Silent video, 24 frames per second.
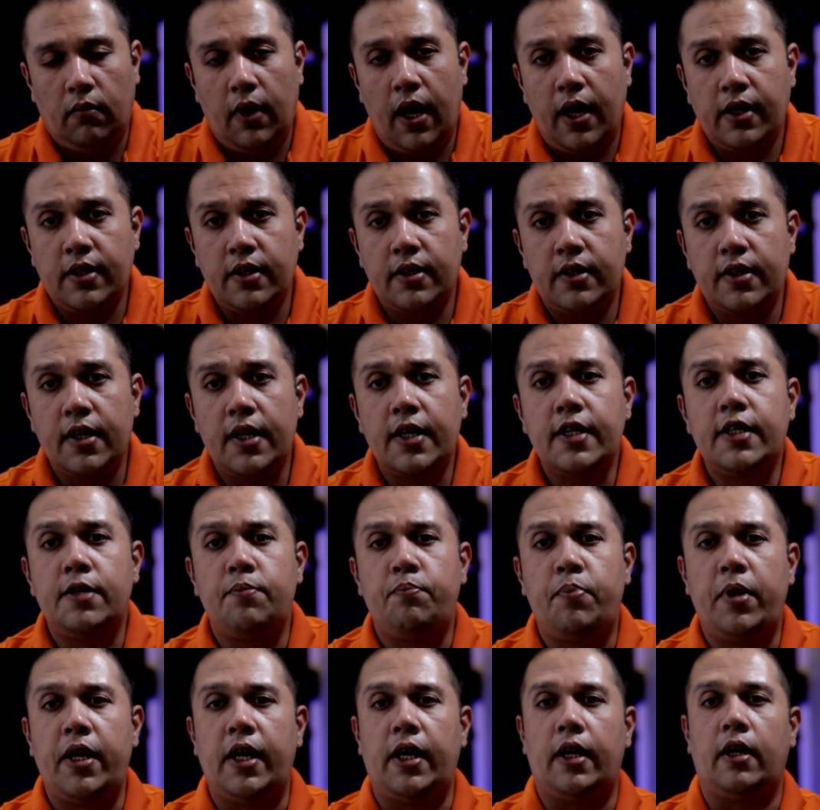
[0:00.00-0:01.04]
Exercise
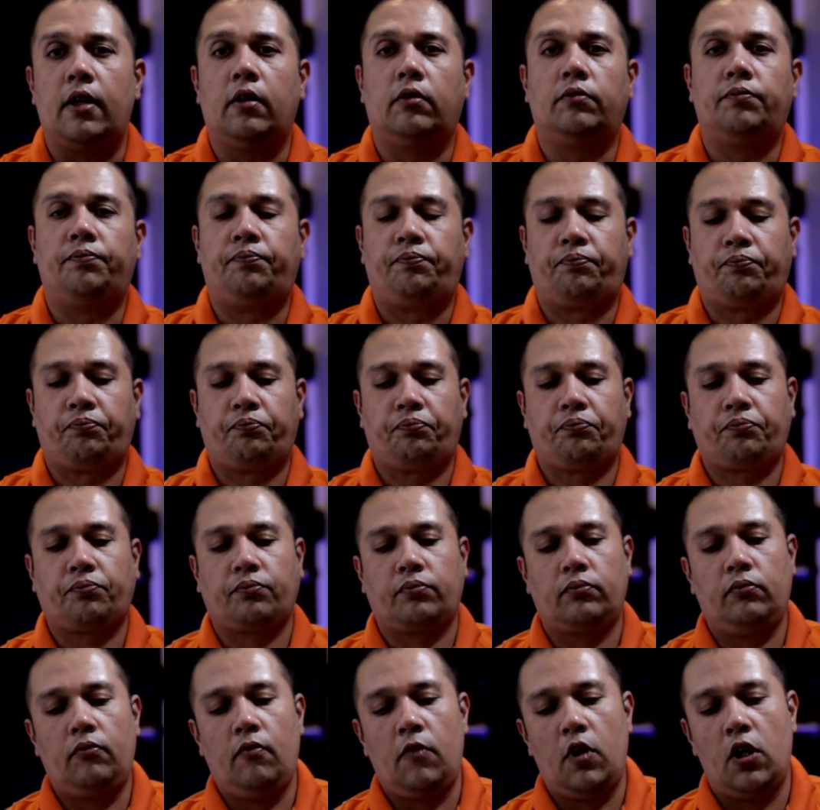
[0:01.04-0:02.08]
B.
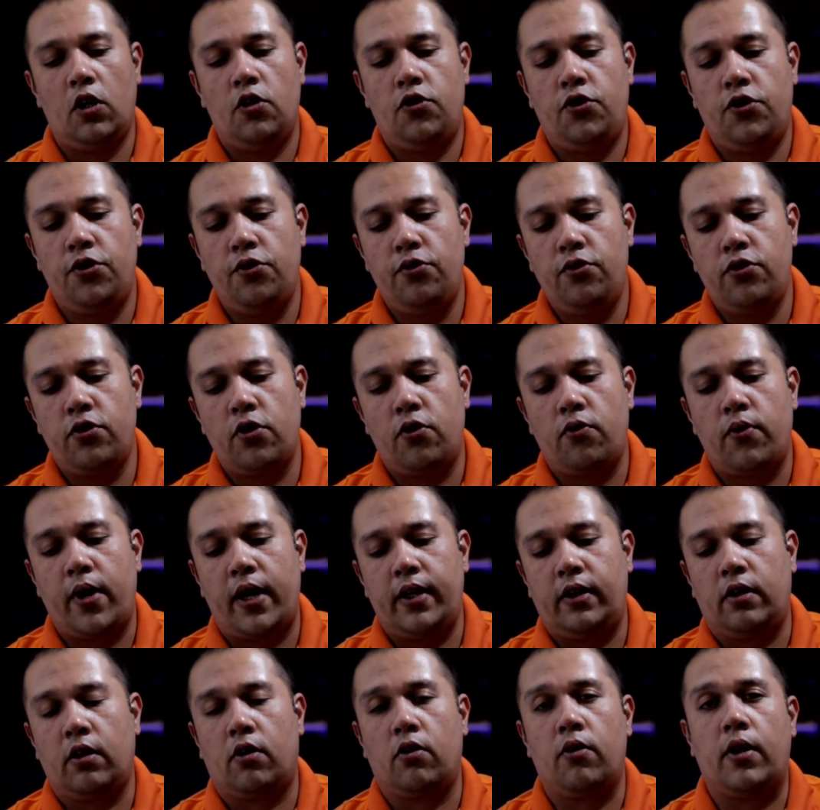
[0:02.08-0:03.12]
Choose or
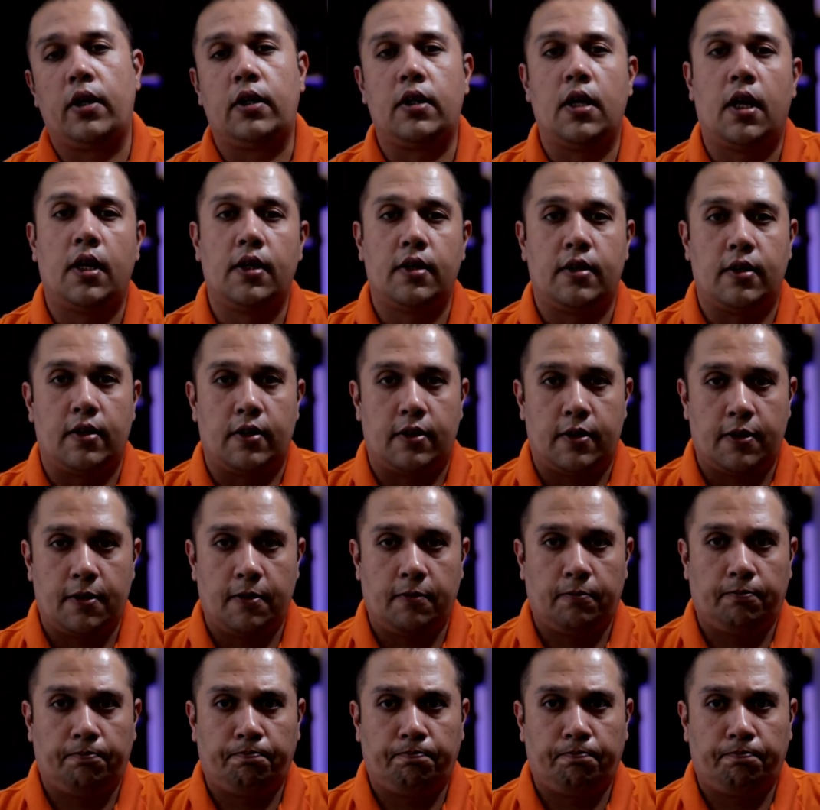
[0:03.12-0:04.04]
write the correct answers.